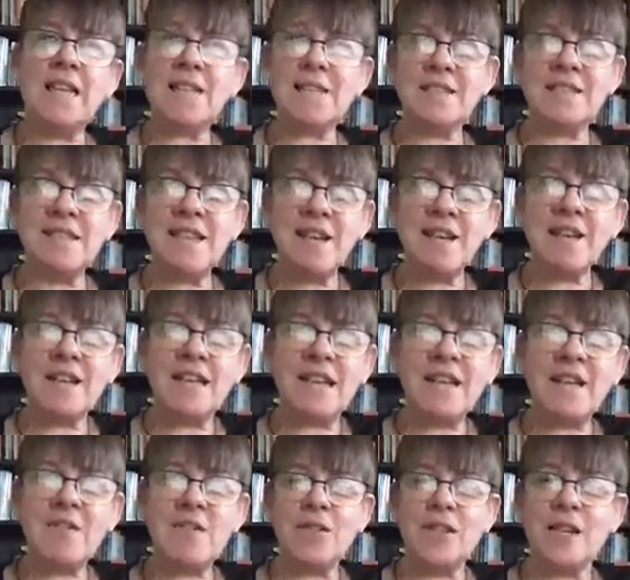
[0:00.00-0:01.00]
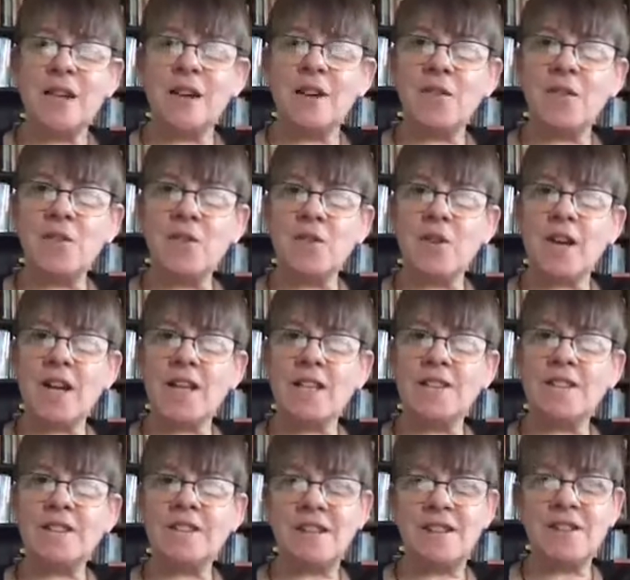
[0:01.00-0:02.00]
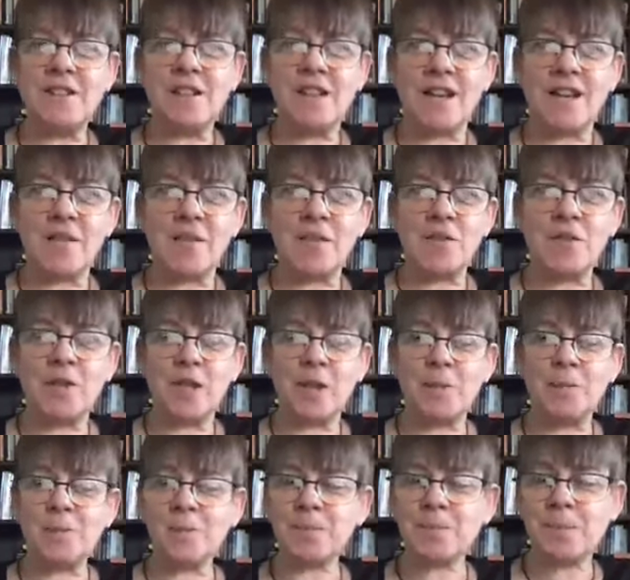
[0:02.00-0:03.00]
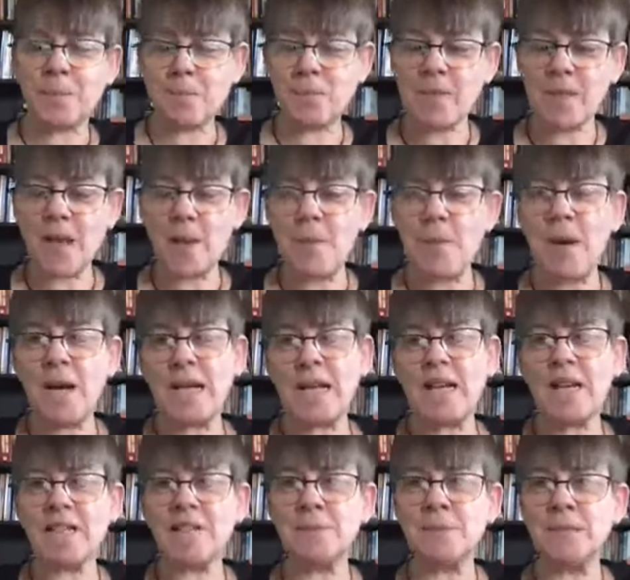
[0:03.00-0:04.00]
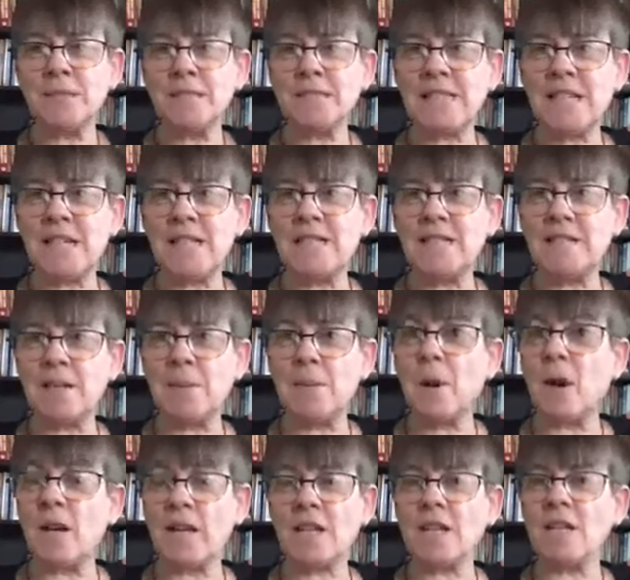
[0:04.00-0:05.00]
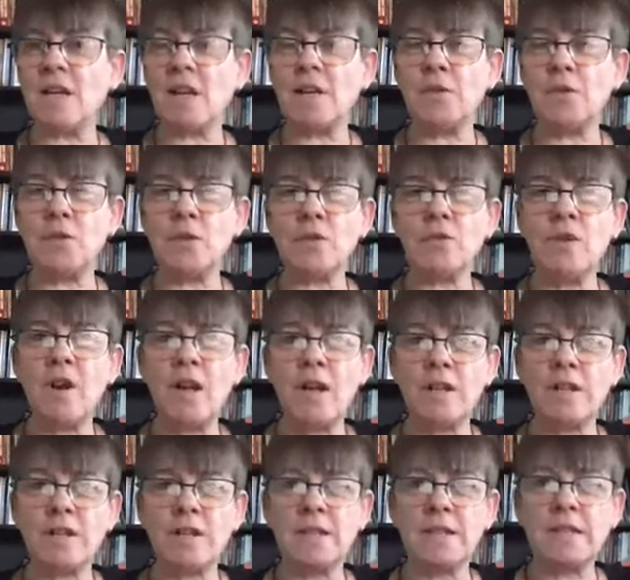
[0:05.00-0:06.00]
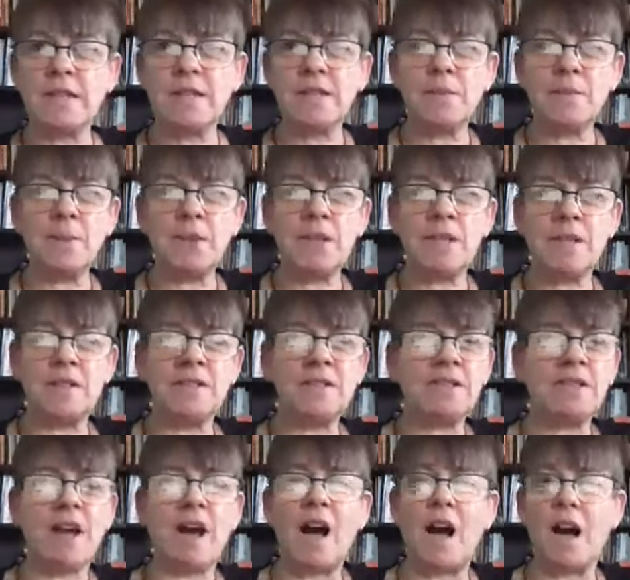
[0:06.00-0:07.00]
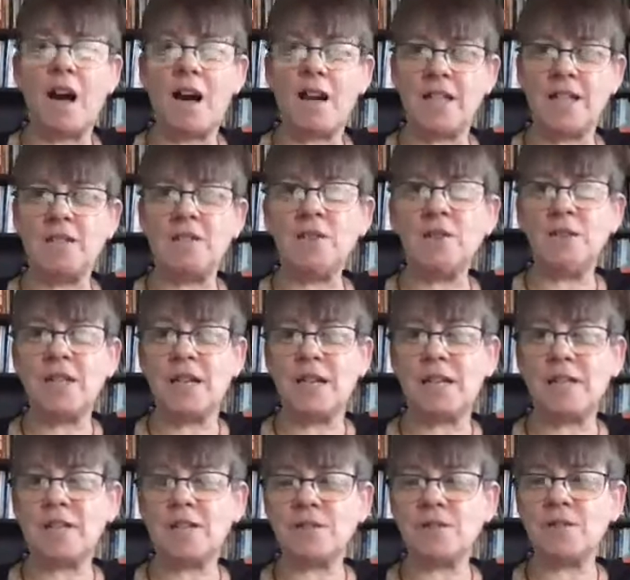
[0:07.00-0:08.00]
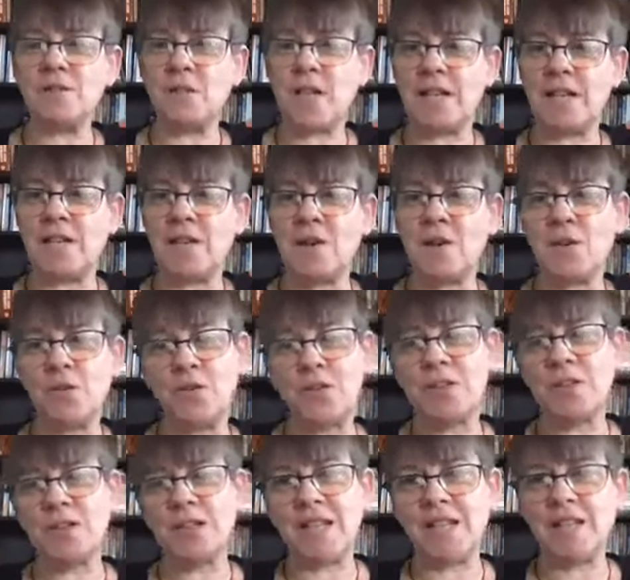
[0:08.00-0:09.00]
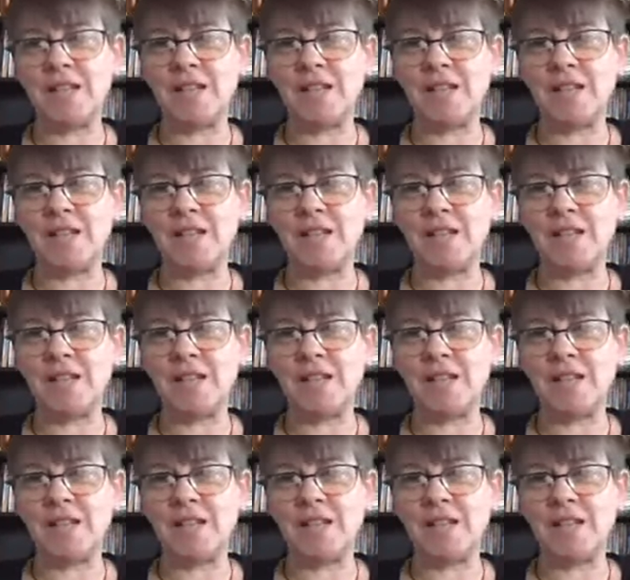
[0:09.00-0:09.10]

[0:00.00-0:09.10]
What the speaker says: Yesterday evening, after I'd done the live stream, my husband said, are you going for a run? Because I do that fairly often